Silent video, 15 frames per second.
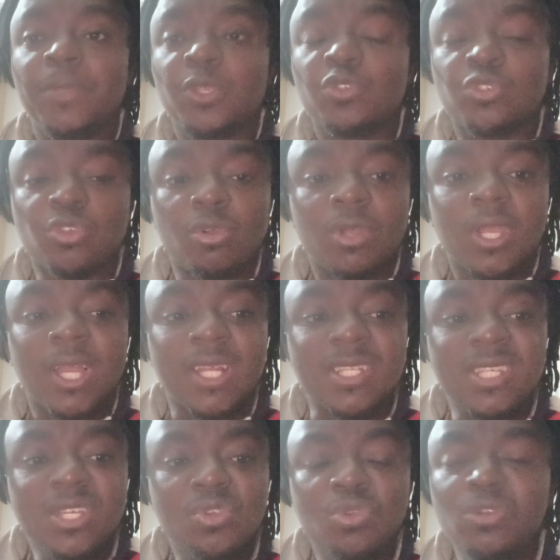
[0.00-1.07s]
some
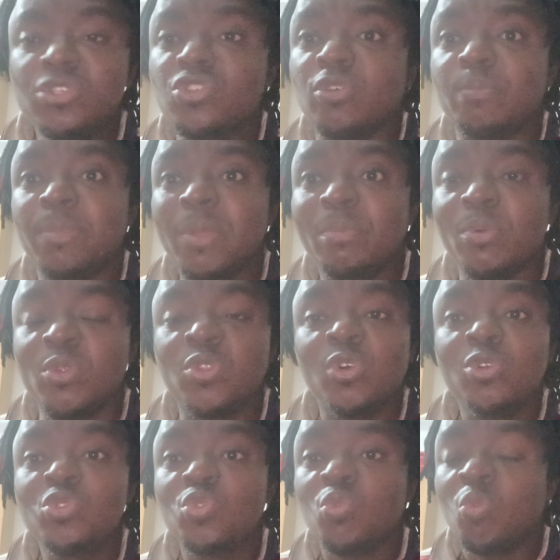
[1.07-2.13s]
categories of people
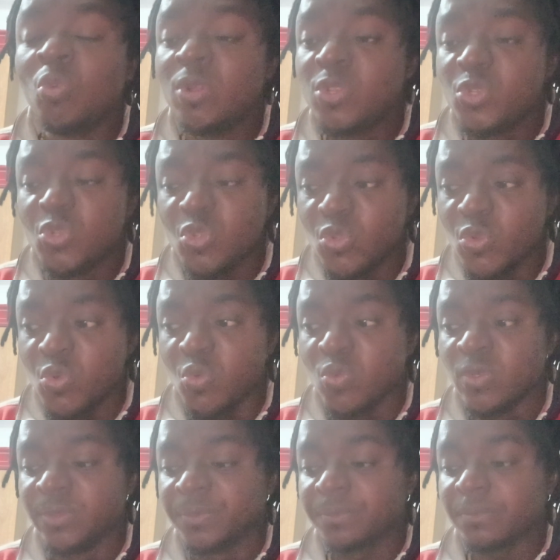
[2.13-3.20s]
don't want you
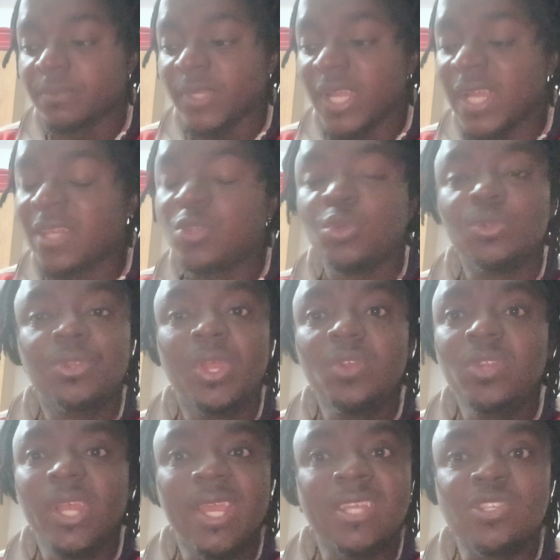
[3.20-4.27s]
and
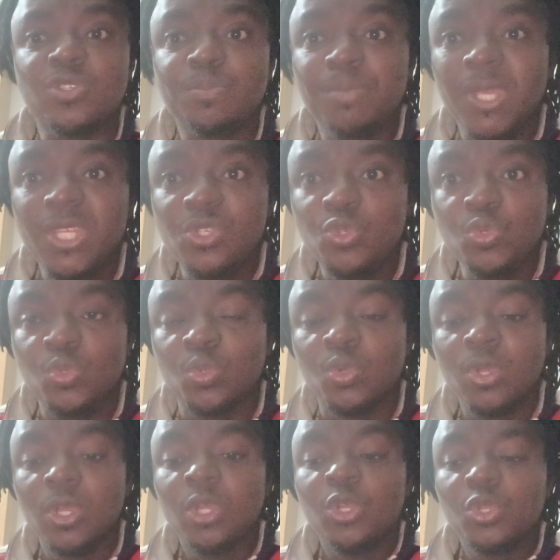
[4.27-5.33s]
don't expect you
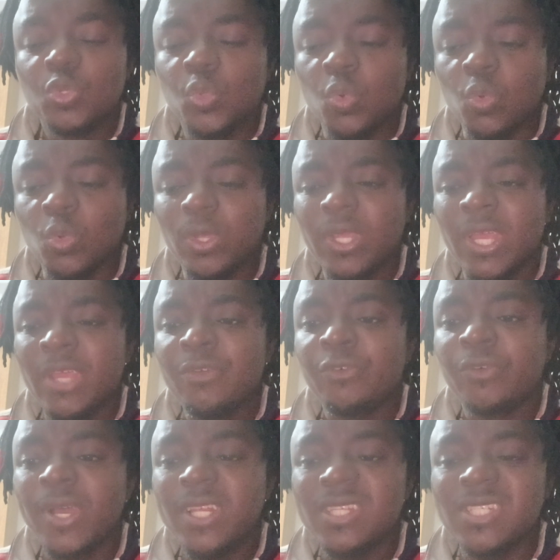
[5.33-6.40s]
to
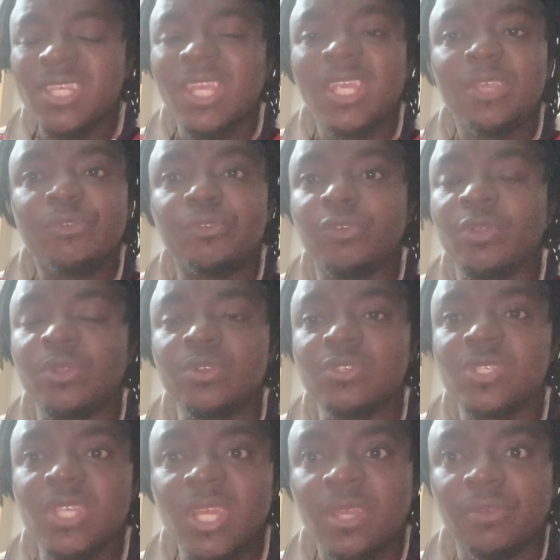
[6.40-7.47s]
ever think for
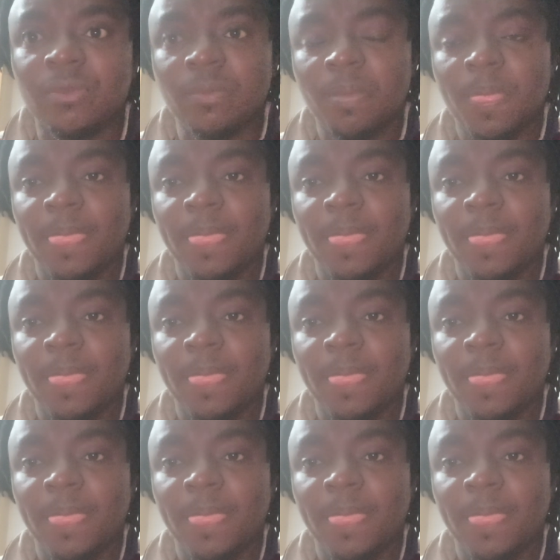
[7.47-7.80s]
yourself.